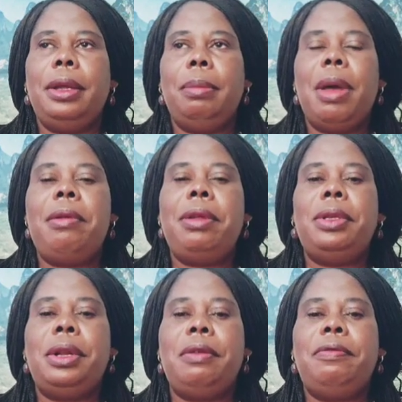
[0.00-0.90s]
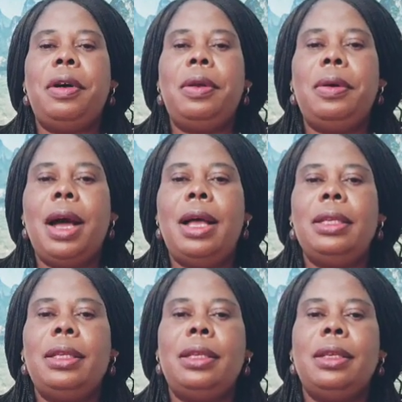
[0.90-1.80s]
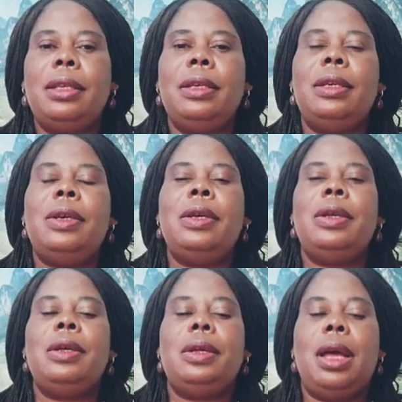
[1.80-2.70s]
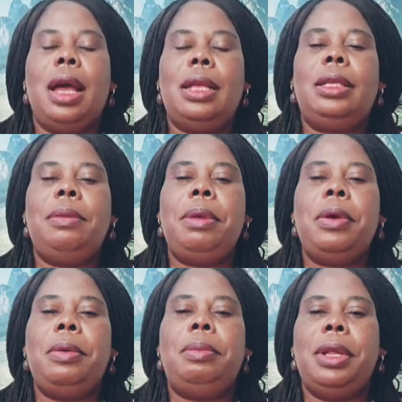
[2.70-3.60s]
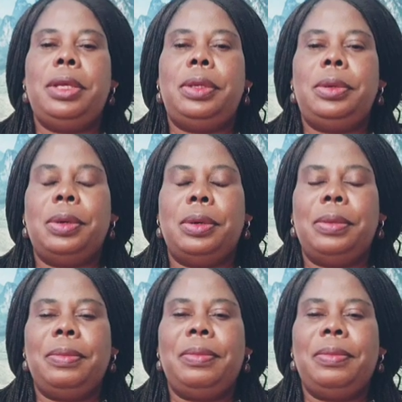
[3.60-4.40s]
my returning followers. I say may God bless you all.